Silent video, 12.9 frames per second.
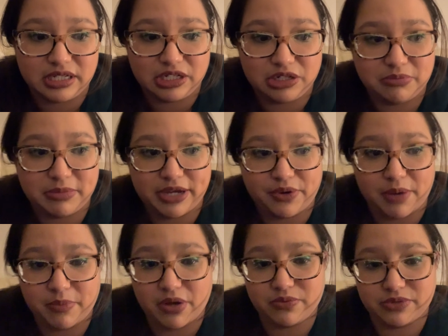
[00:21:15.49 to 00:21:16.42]
You know, my
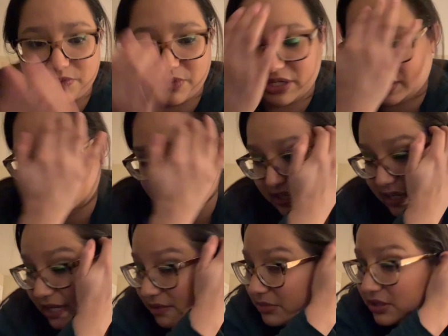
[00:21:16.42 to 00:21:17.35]
grandpa was watching the
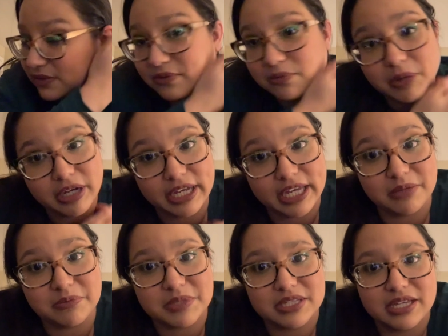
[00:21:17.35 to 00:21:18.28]
games, the football
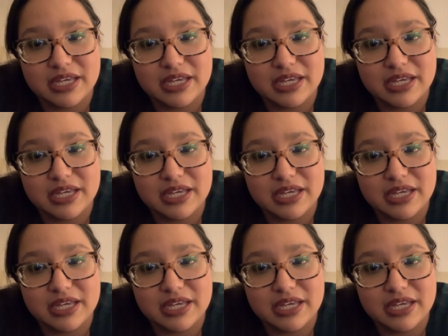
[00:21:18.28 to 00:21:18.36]
games.